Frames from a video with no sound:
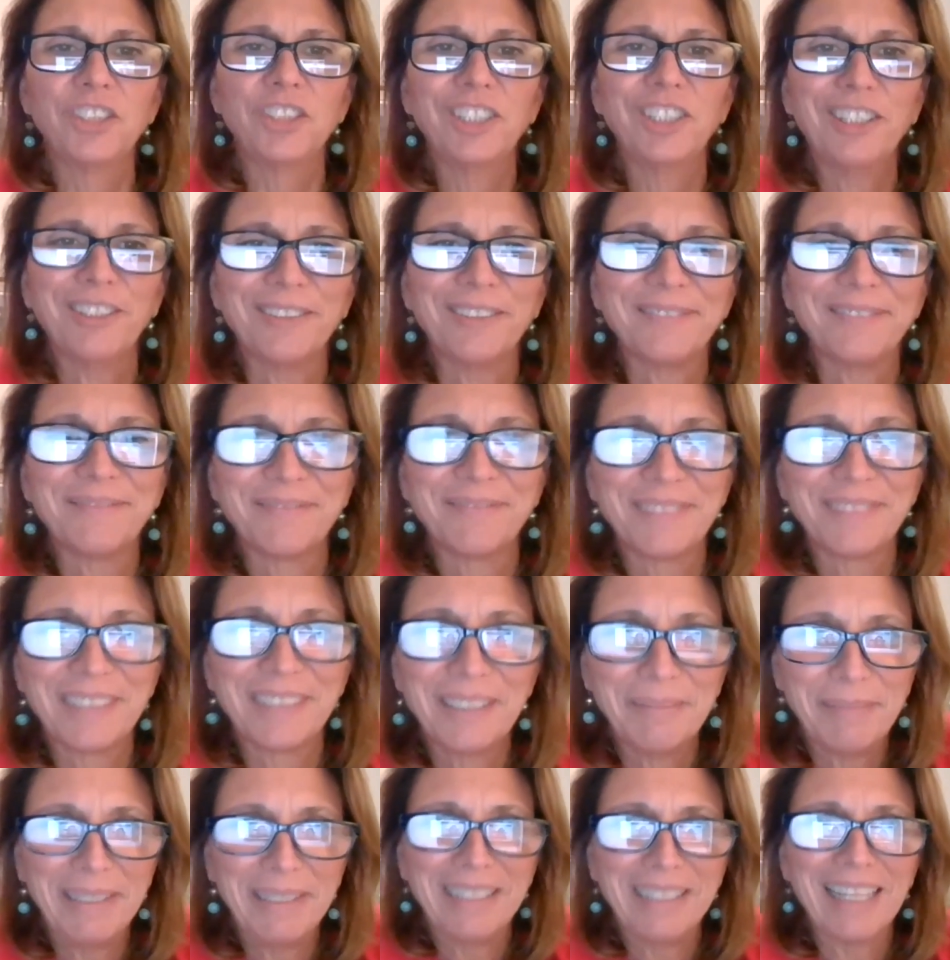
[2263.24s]
Sure,
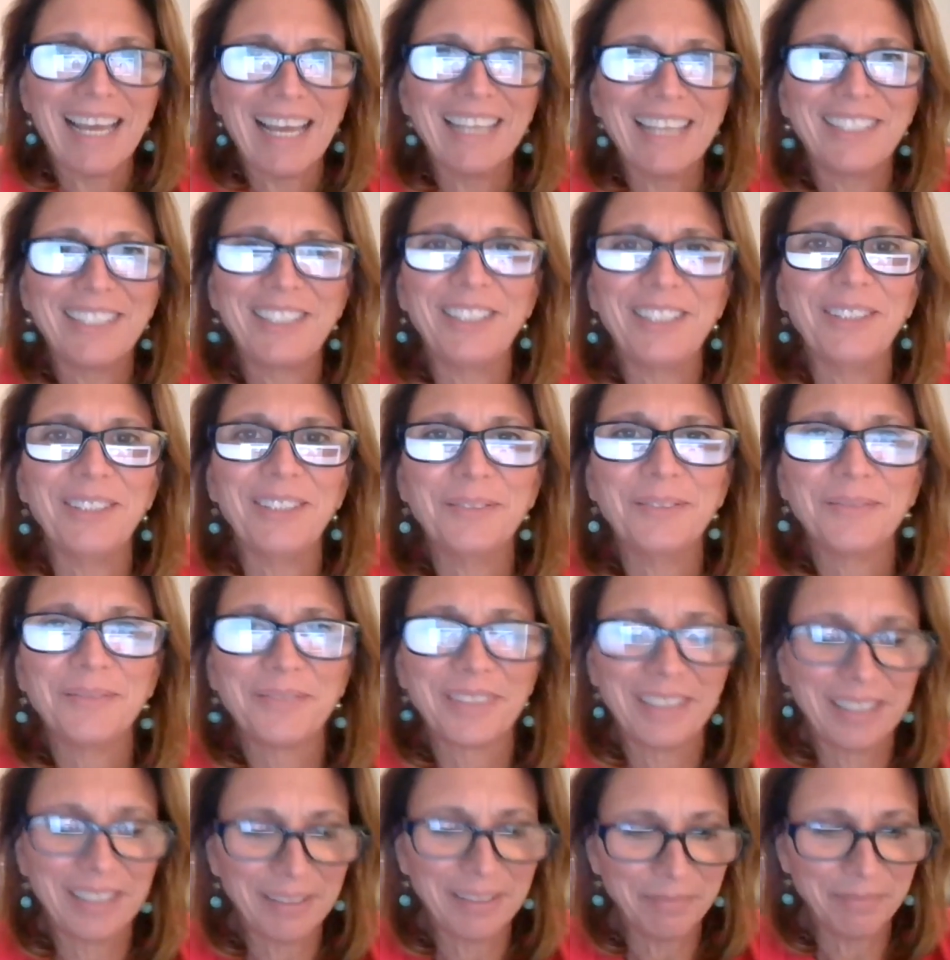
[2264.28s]
I'd be glad to.
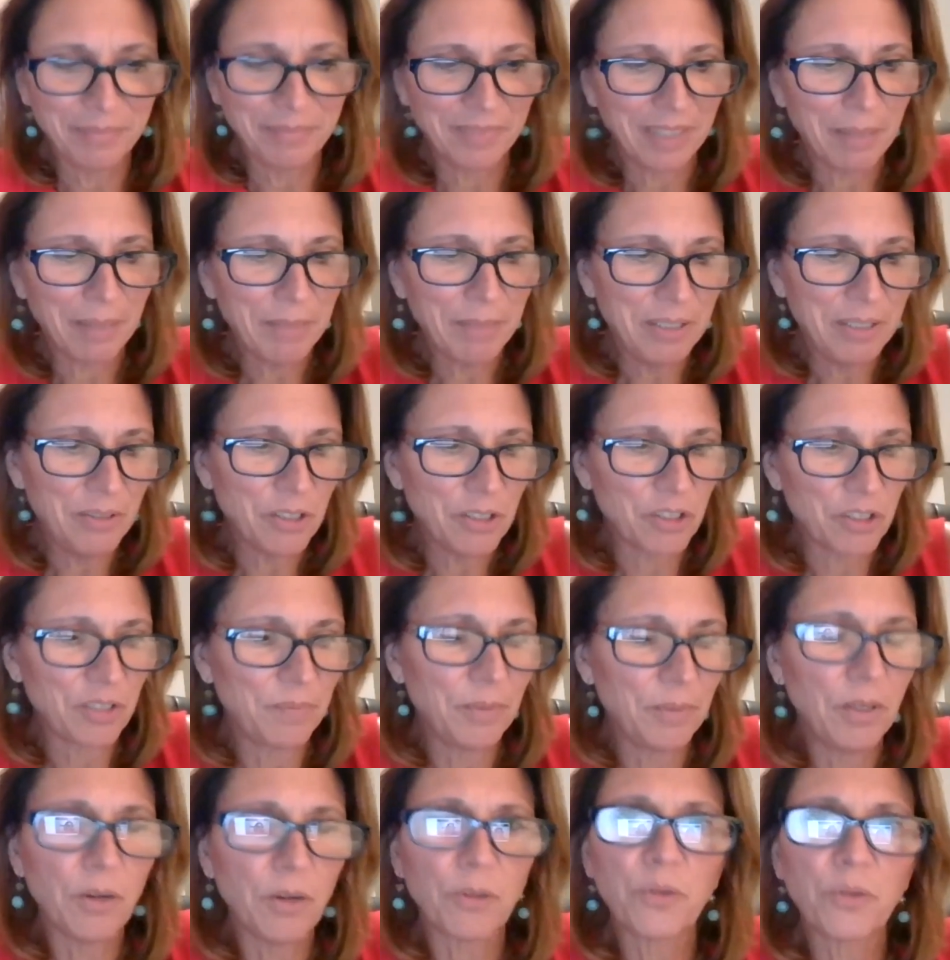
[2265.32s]
Um, let me
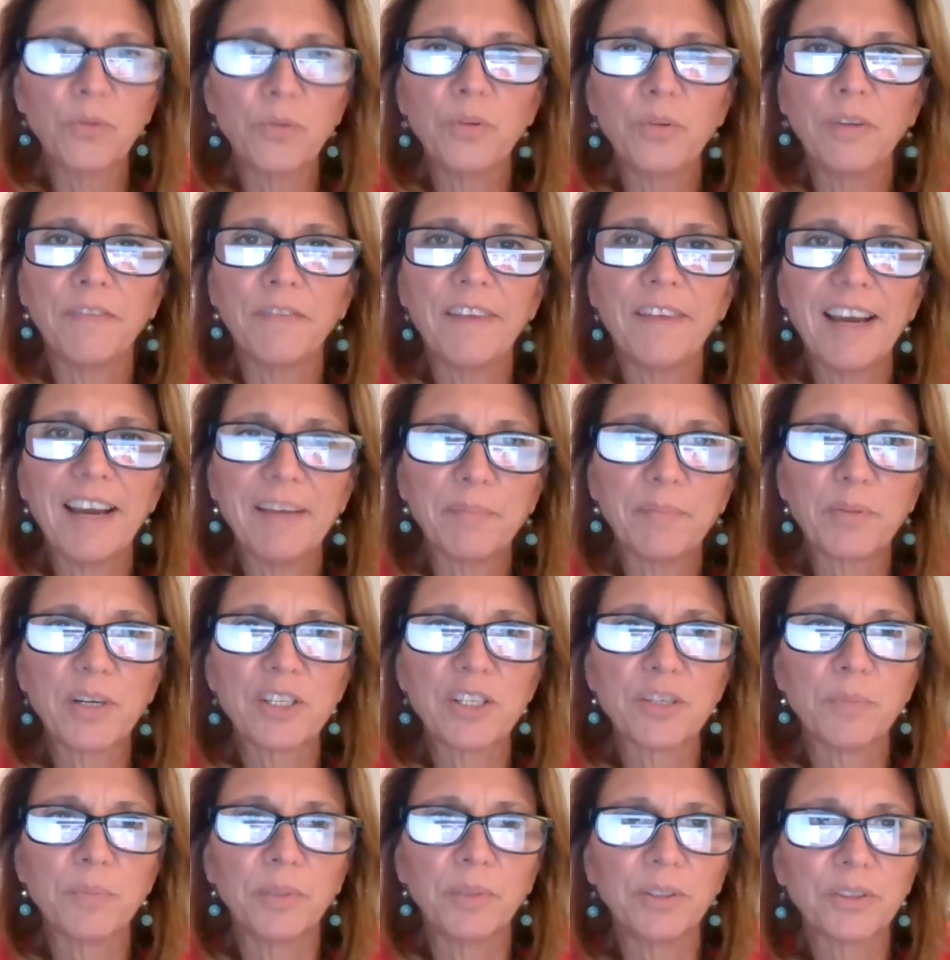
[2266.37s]
just go through the five
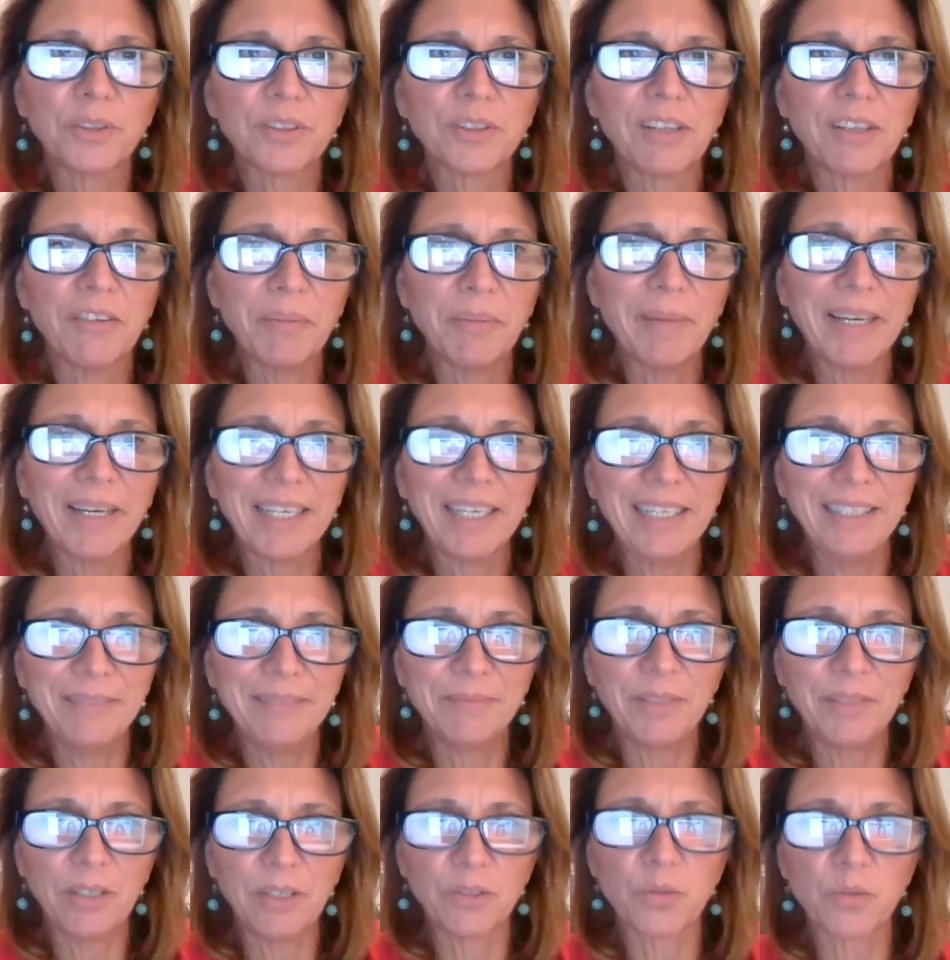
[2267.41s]
principles so everybody
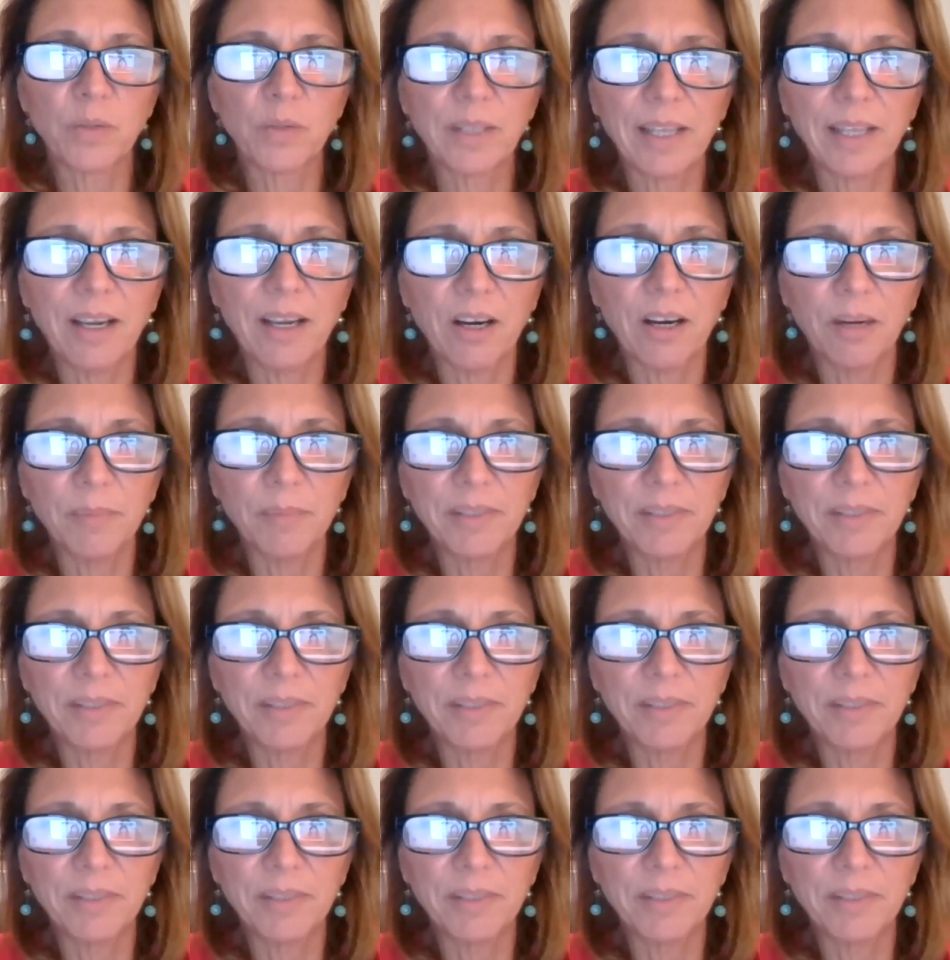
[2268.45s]
knows what they are.